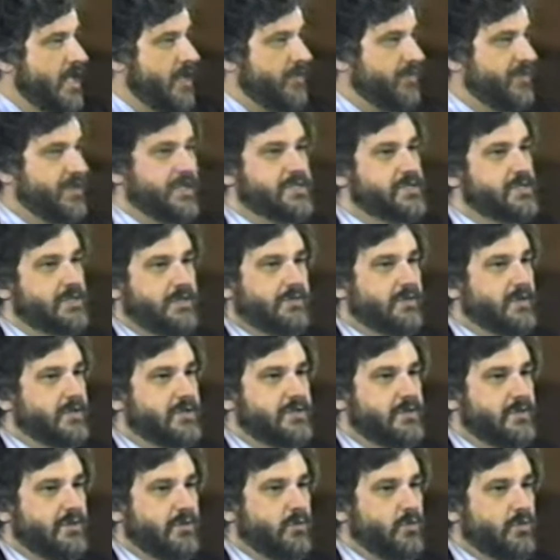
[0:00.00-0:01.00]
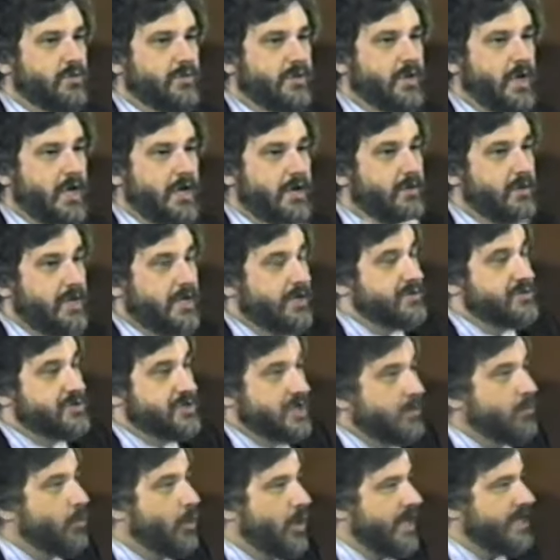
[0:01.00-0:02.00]
This, this, the, the, in, in,
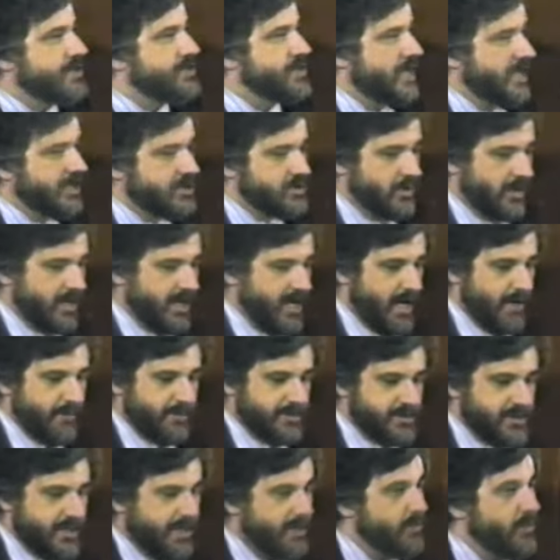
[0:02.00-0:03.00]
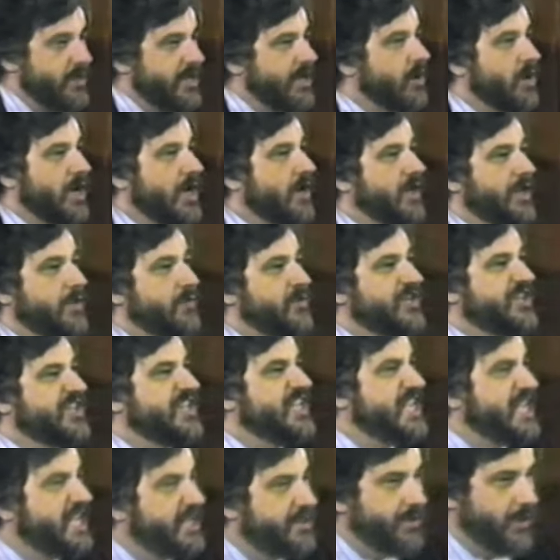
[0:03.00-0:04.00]
some ways, actually, I would say that we hardly would
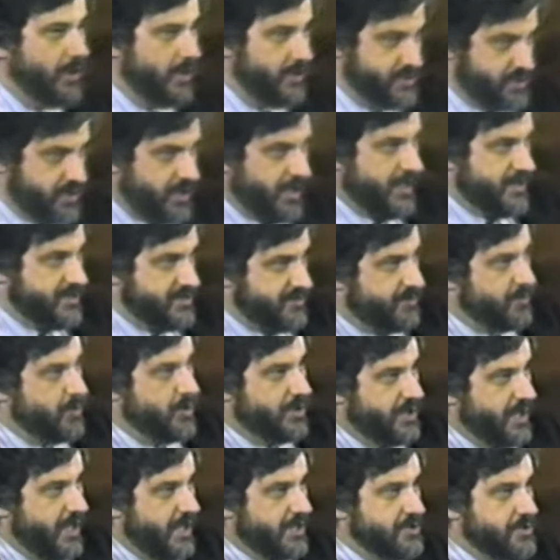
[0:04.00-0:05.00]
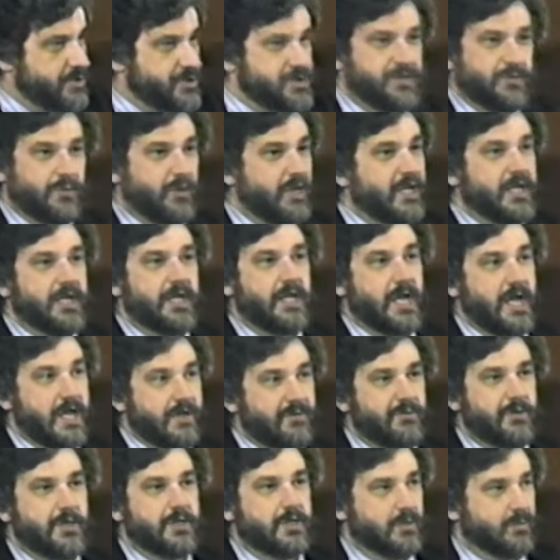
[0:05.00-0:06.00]
need those kinds of protections if we didn't
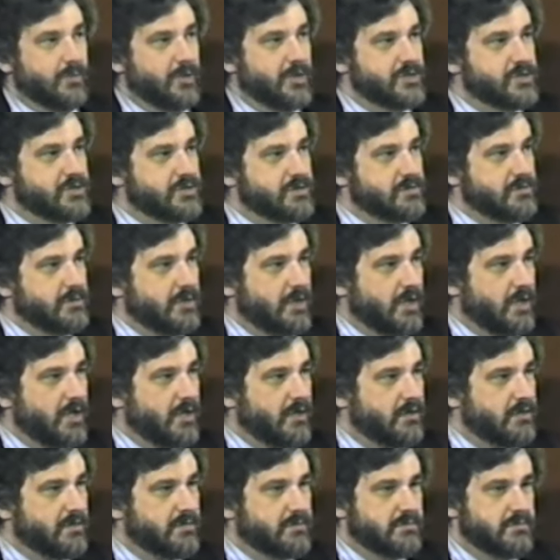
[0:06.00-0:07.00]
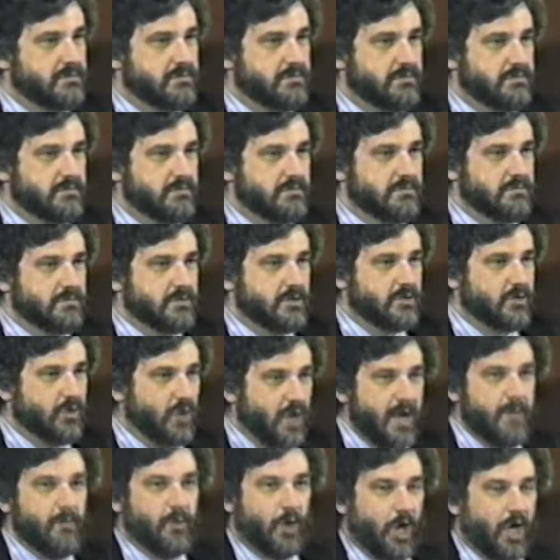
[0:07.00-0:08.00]
have victimless uh,
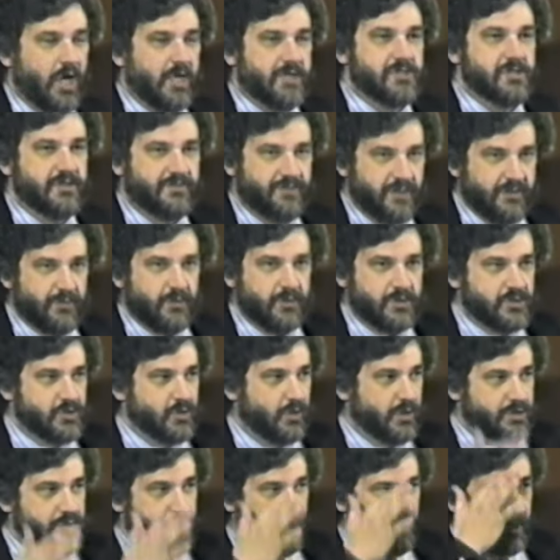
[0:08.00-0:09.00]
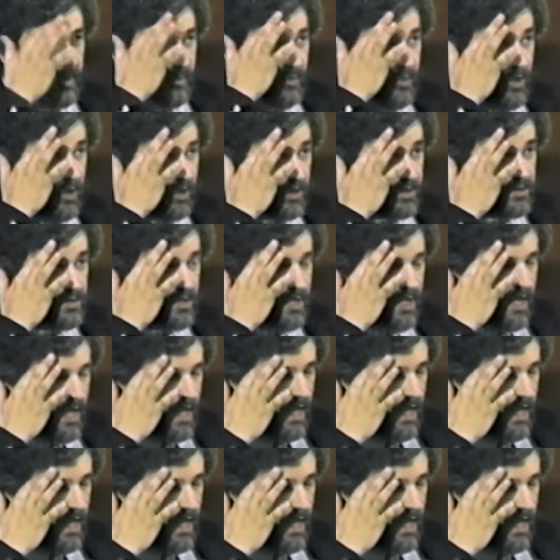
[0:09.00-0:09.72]
crime laws of different sorts on the books.